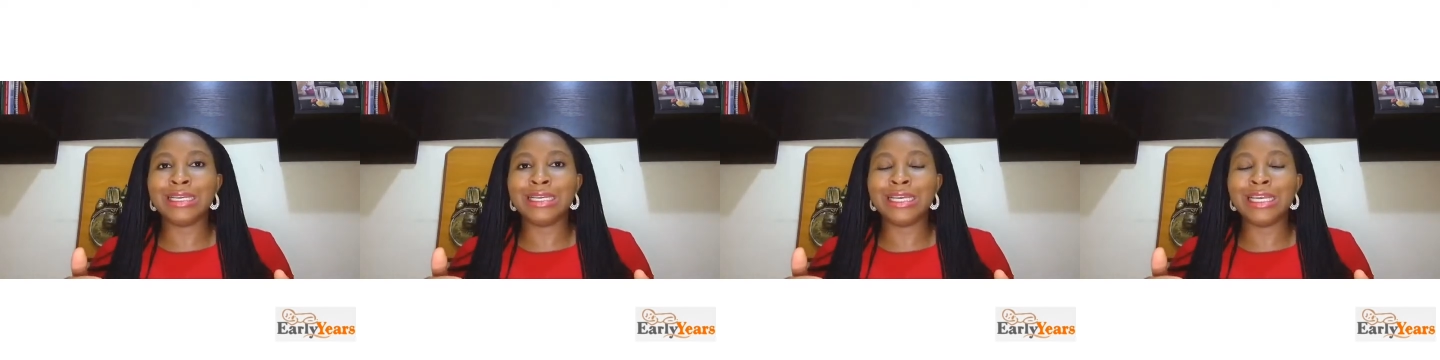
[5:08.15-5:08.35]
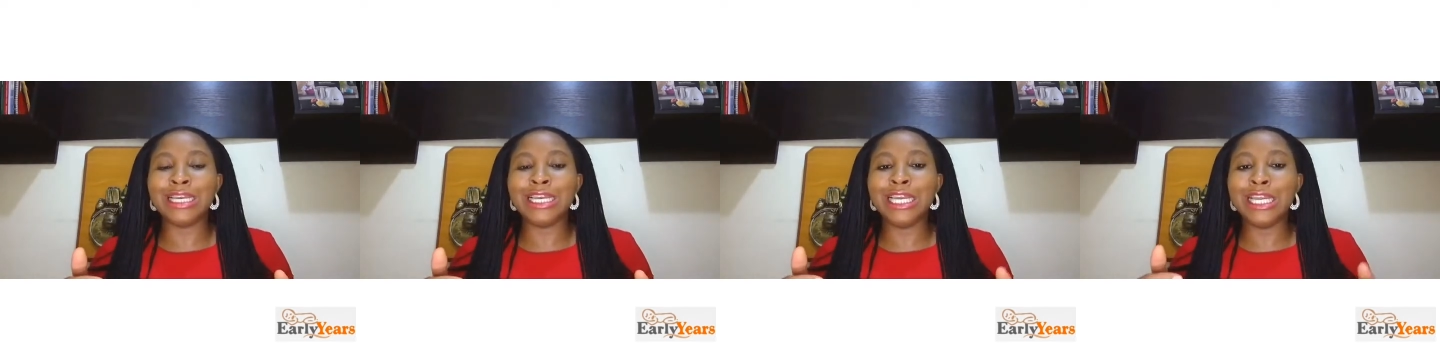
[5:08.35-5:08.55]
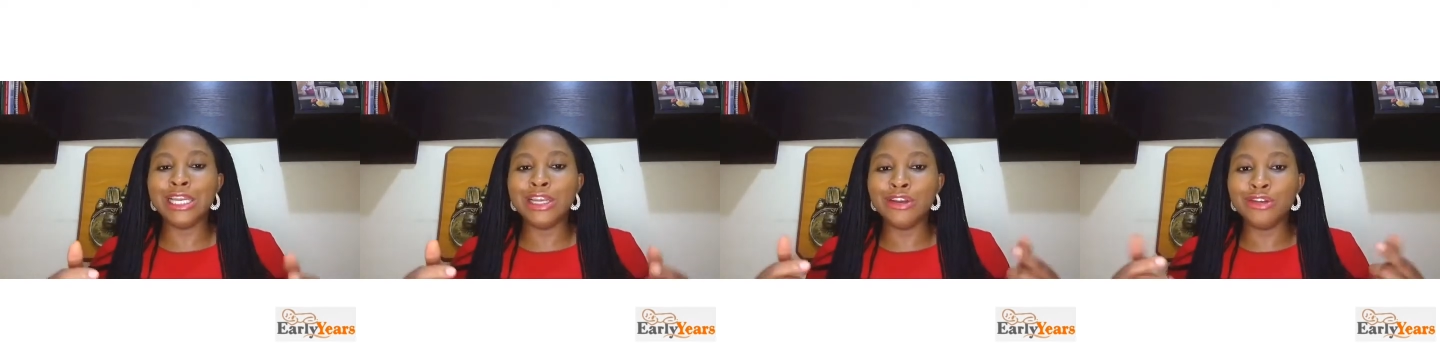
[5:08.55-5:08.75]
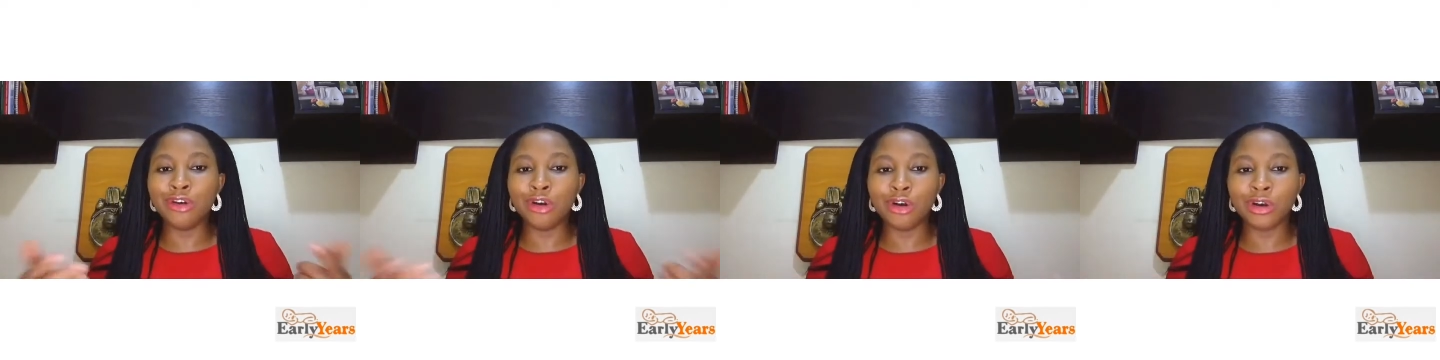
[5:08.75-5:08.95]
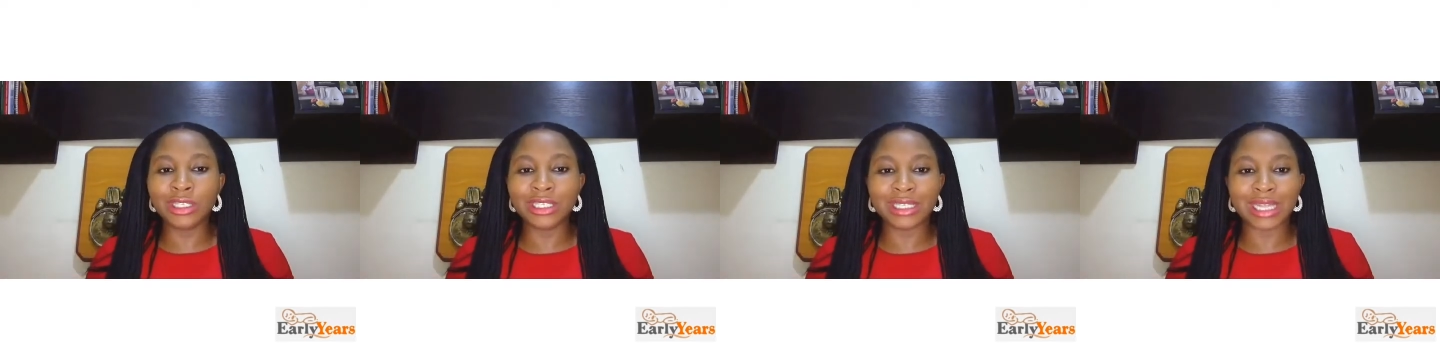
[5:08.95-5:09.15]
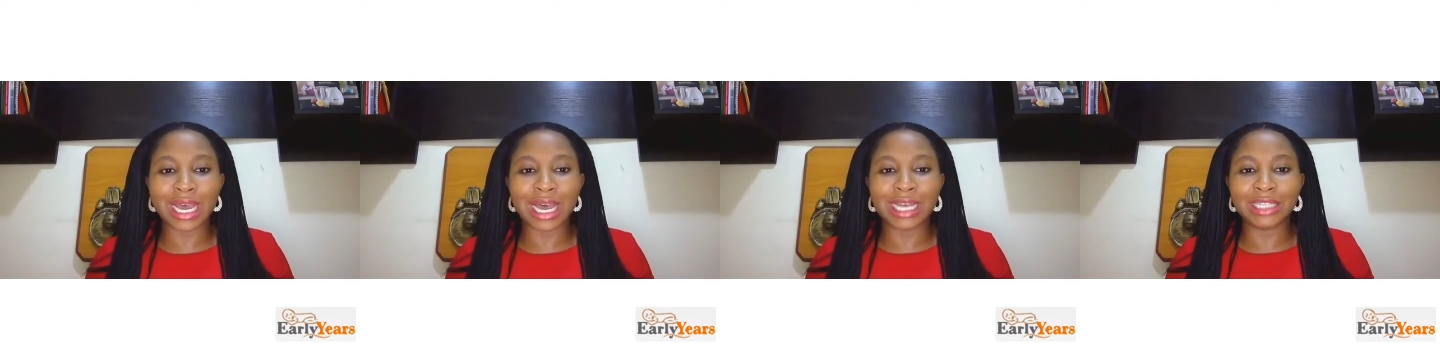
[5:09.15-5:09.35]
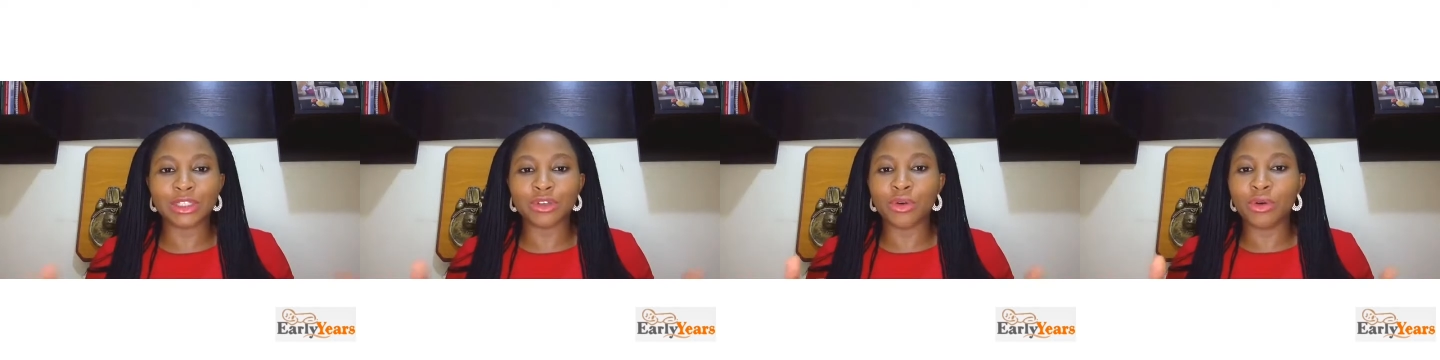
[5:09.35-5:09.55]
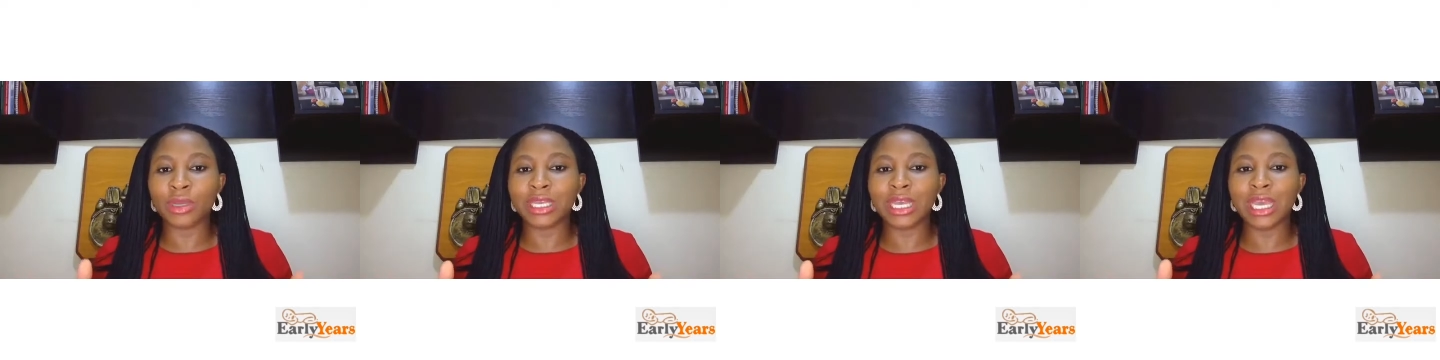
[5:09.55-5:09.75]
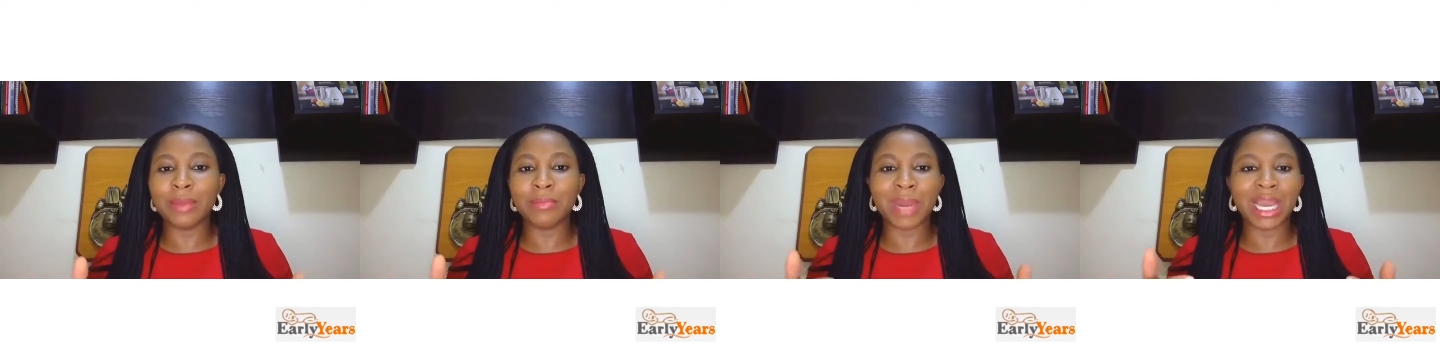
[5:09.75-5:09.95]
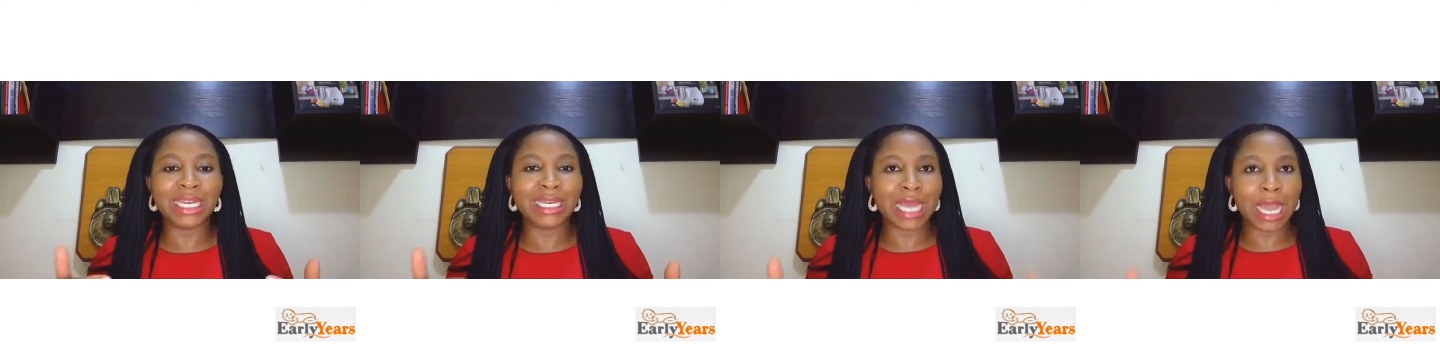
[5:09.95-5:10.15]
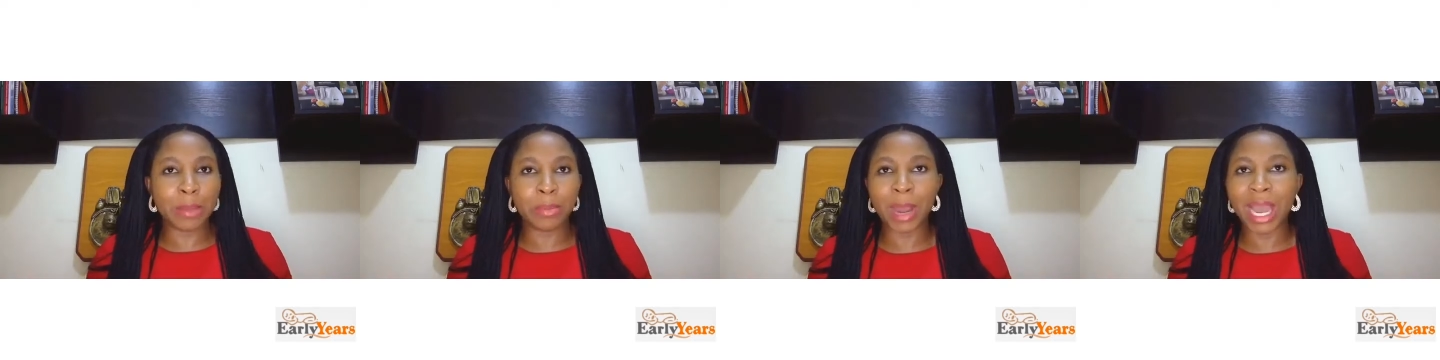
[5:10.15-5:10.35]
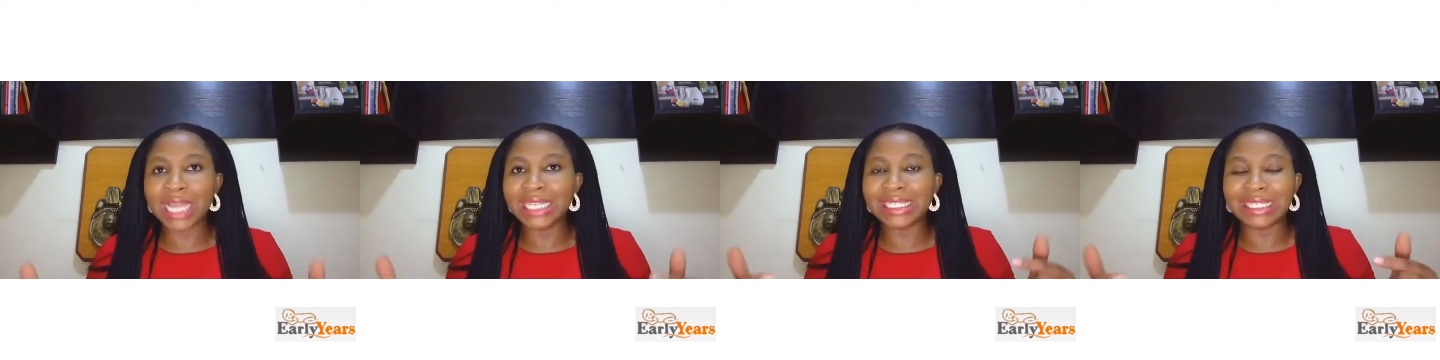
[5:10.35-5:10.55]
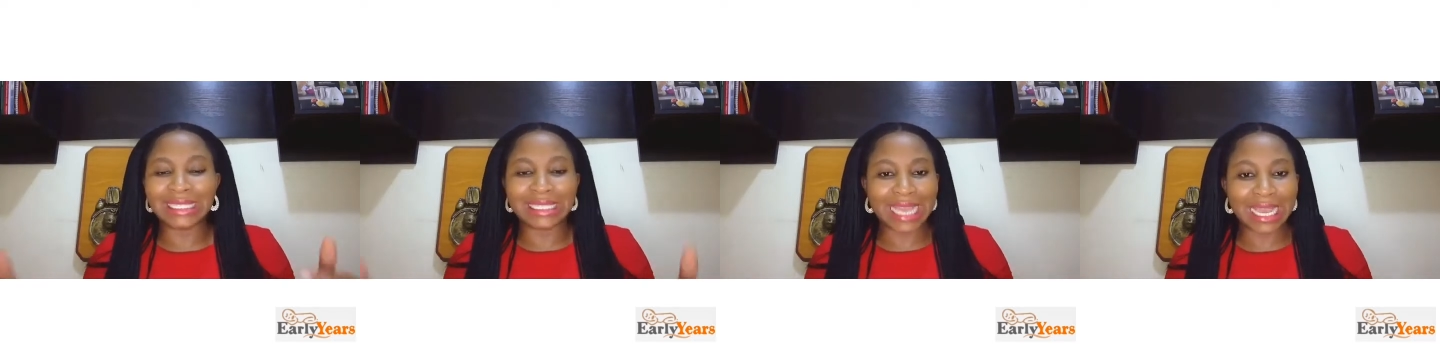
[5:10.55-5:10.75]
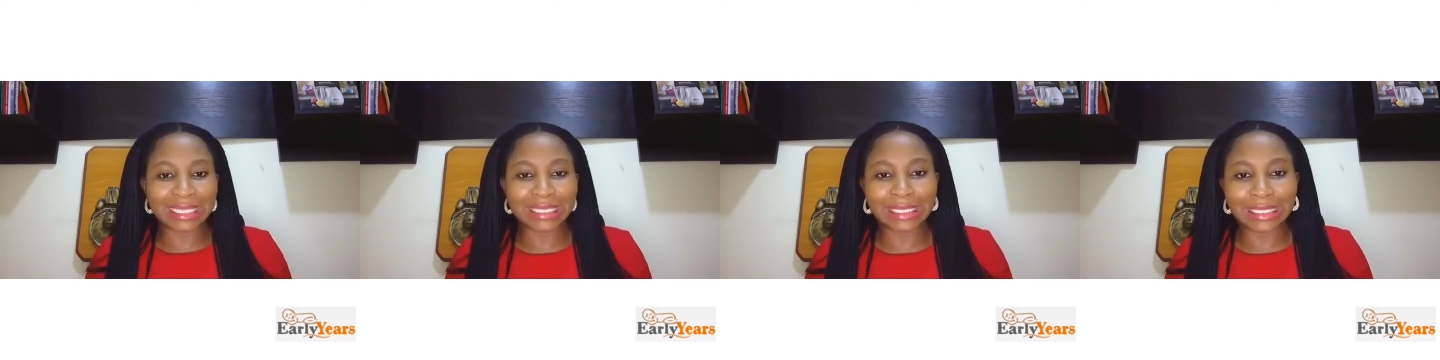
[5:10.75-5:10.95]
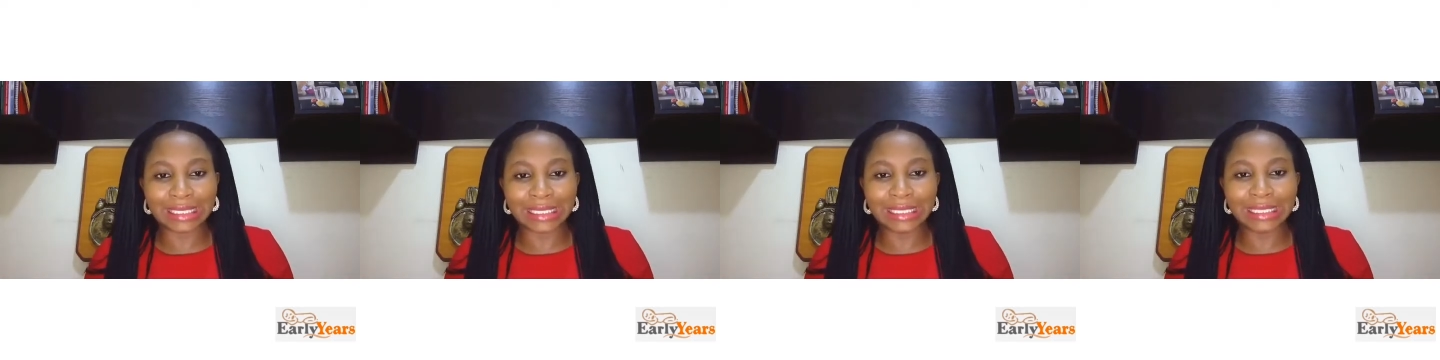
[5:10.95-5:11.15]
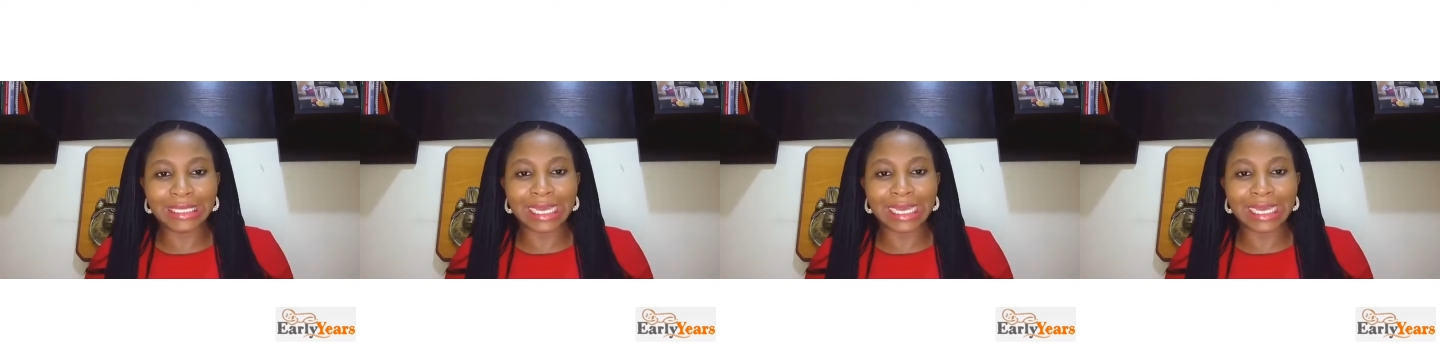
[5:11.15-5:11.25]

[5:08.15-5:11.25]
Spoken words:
he knows that, okay, my diaper is dirty,